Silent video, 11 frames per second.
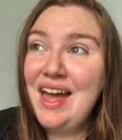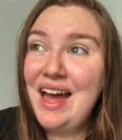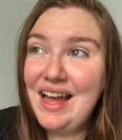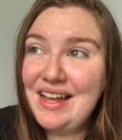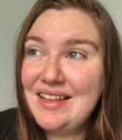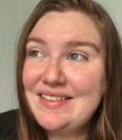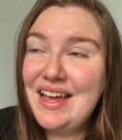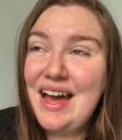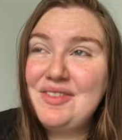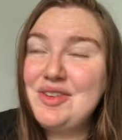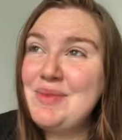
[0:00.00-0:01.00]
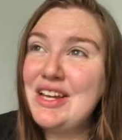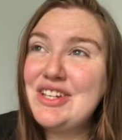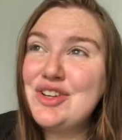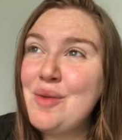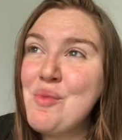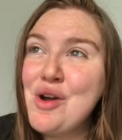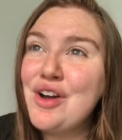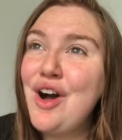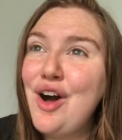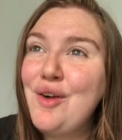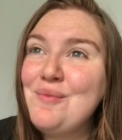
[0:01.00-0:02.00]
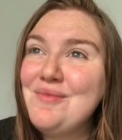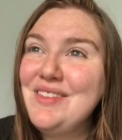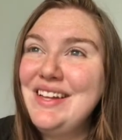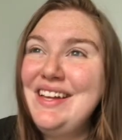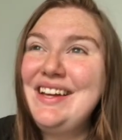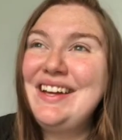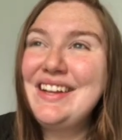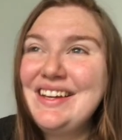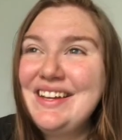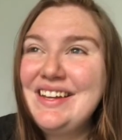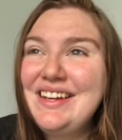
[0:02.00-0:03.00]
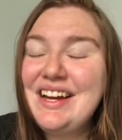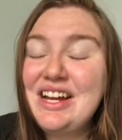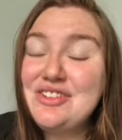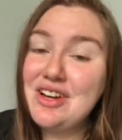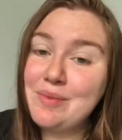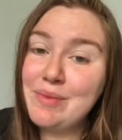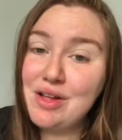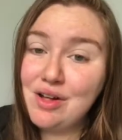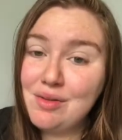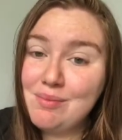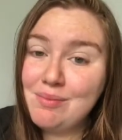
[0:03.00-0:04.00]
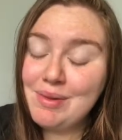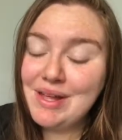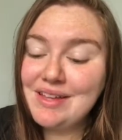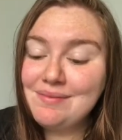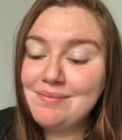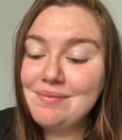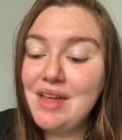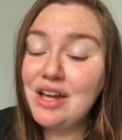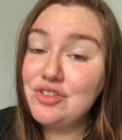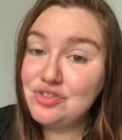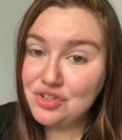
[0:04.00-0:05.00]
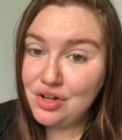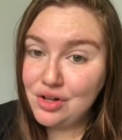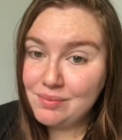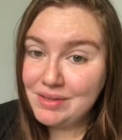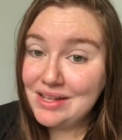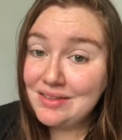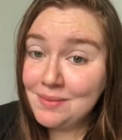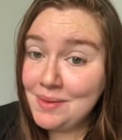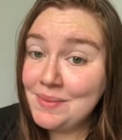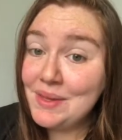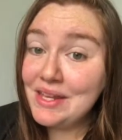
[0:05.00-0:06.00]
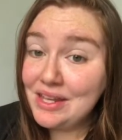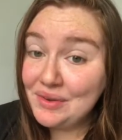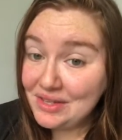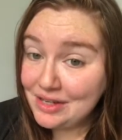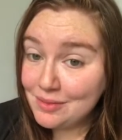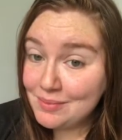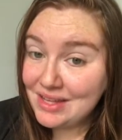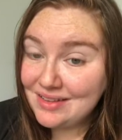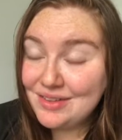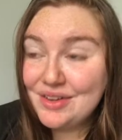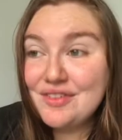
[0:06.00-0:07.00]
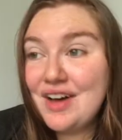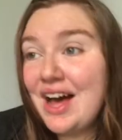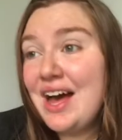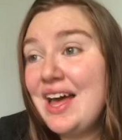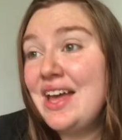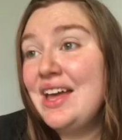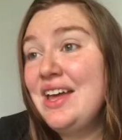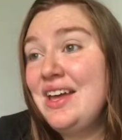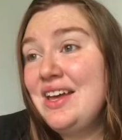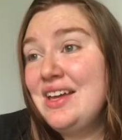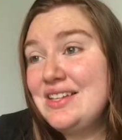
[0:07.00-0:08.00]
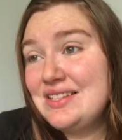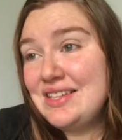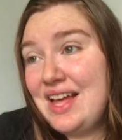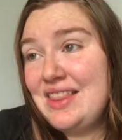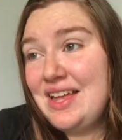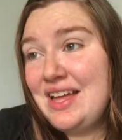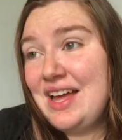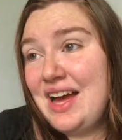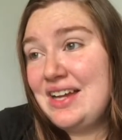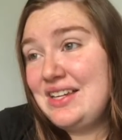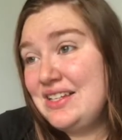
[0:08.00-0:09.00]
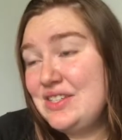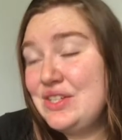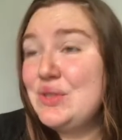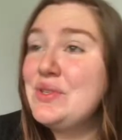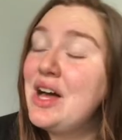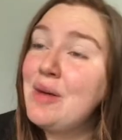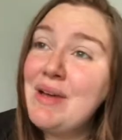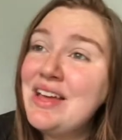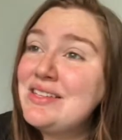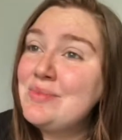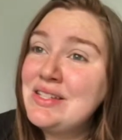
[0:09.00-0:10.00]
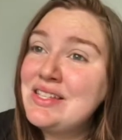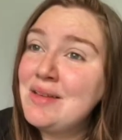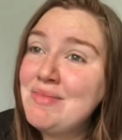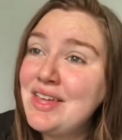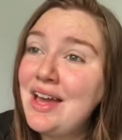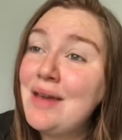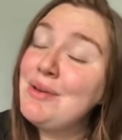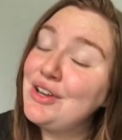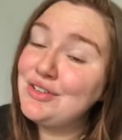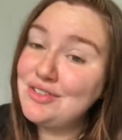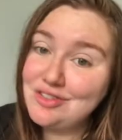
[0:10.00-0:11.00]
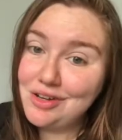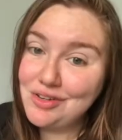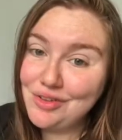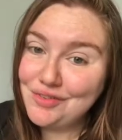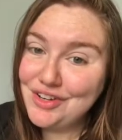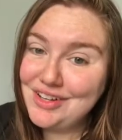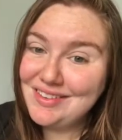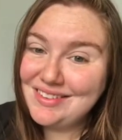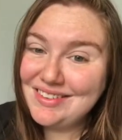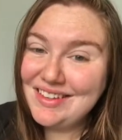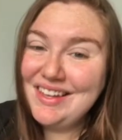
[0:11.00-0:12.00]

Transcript: I guess I have to make sure I'm more calm. I try to be calm, but extra calm, because the baby can now hear me. So if I decide that I need to tell my husband something, I better use a gentler voice.